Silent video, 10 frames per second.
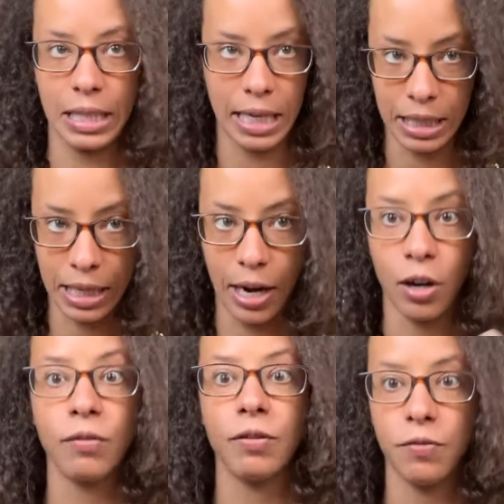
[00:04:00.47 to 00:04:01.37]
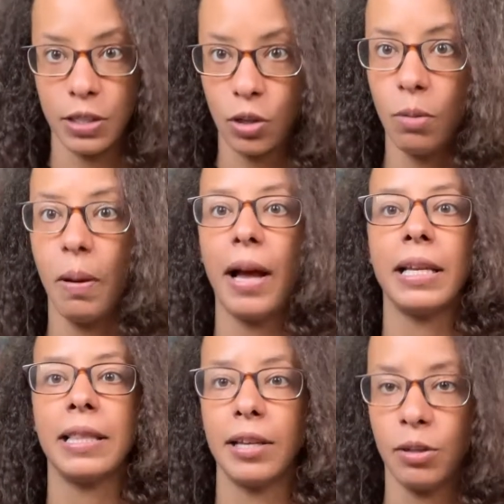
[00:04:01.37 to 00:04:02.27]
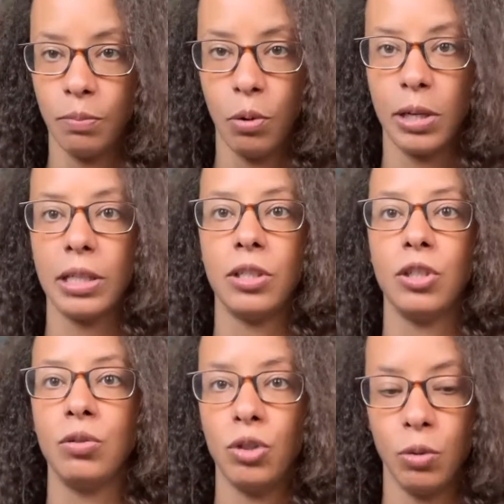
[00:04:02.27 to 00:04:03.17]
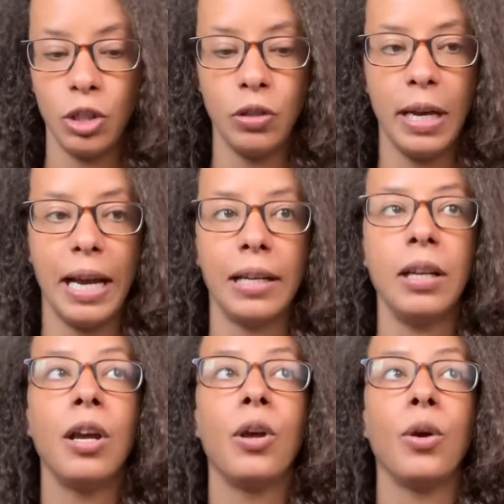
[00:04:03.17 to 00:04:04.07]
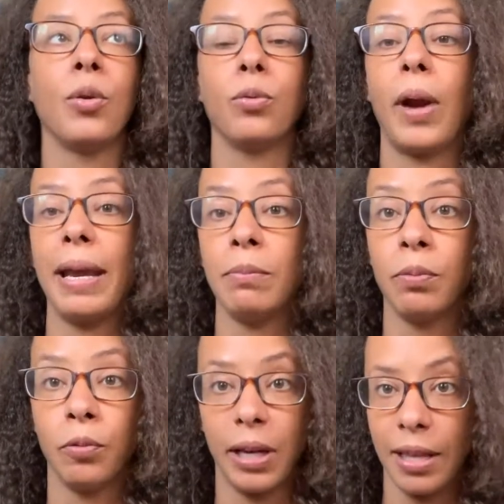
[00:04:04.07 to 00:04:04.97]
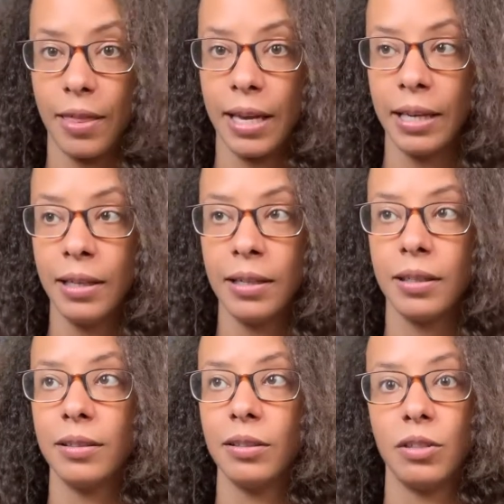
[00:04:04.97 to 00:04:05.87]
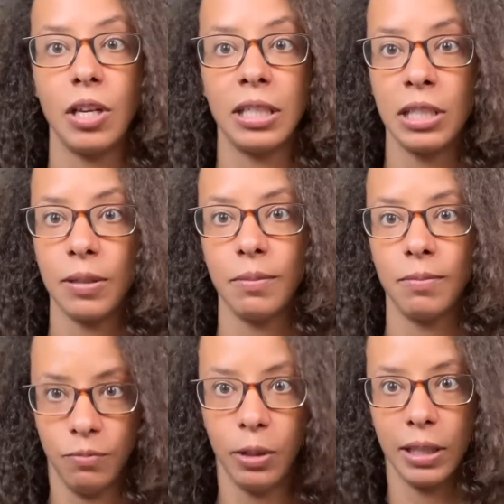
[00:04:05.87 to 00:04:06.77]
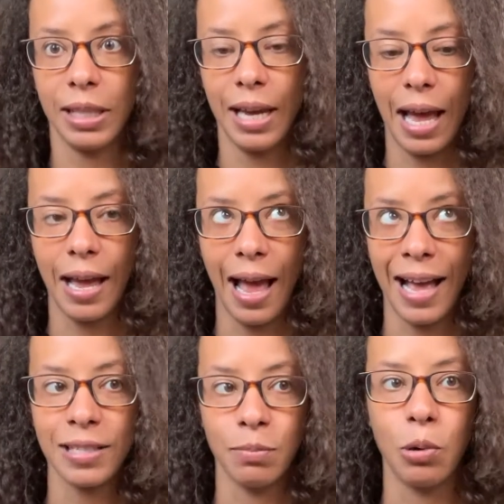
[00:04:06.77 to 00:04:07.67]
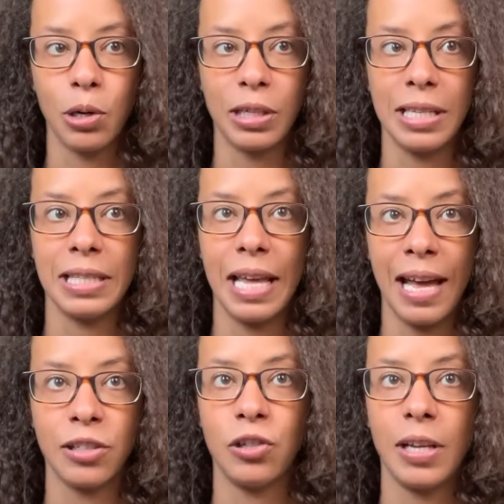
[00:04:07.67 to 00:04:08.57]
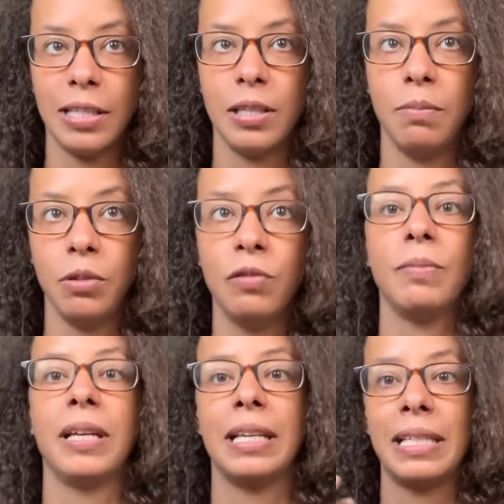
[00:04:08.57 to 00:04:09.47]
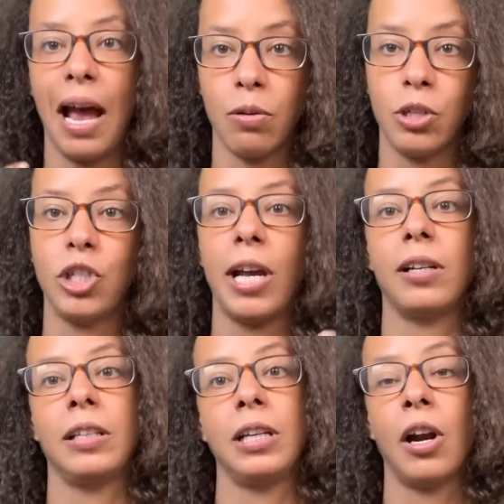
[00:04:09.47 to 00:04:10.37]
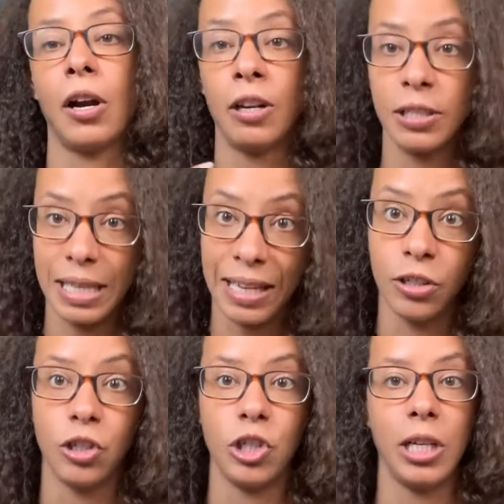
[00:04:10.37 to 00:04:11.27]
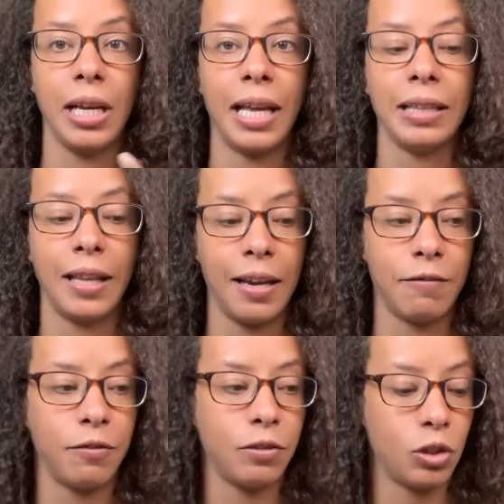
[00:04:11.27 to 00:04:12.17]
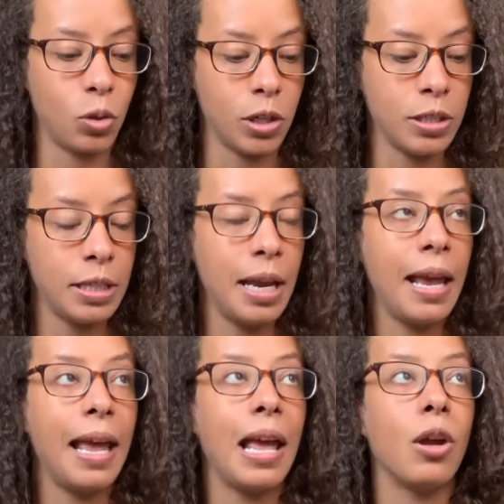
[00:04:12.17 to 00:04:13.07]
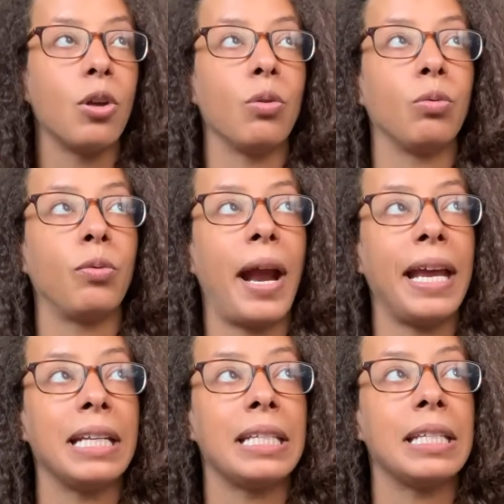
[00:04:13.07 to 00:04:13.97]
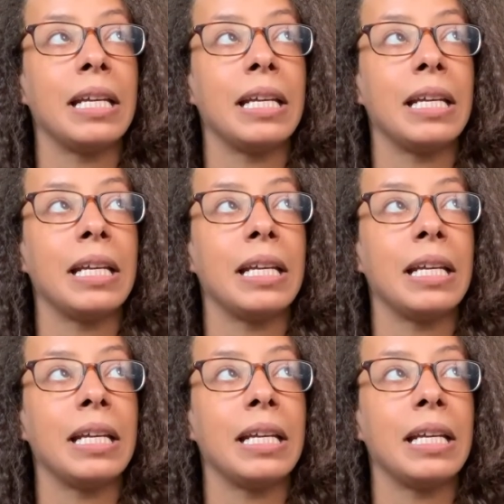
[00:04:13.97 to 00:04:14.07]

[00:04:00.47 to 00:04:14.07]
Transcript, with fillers: taking care of the physical body that you're born into, do what you can, right breathing. It's really as important as the exercise and the movement is how we're channeling our energy and life source. Right